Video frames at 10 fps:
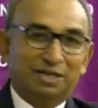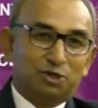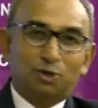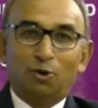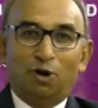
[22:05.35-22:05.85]
He
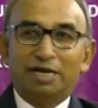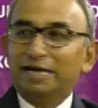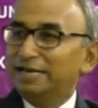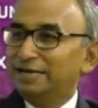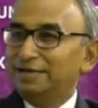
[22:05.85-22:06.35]
should go all
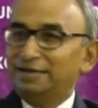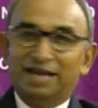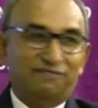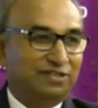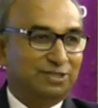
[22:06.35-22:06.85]
India.
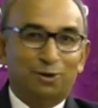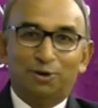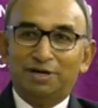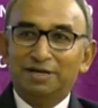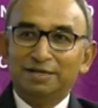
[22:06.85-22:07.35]
Life is
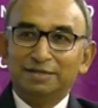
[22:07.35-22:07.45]
good.